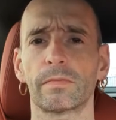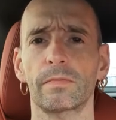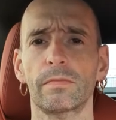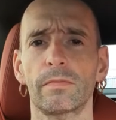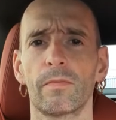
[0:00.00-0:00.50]

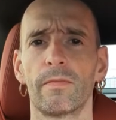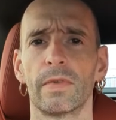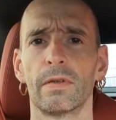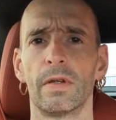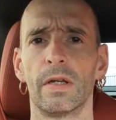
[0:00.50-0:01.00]

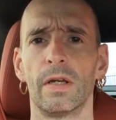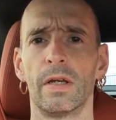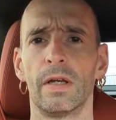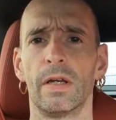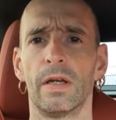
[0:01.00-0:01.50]

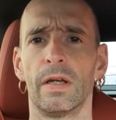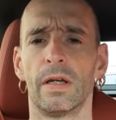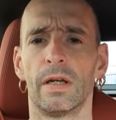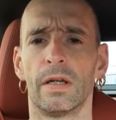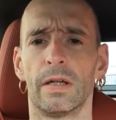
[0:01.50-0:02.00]
[no speech]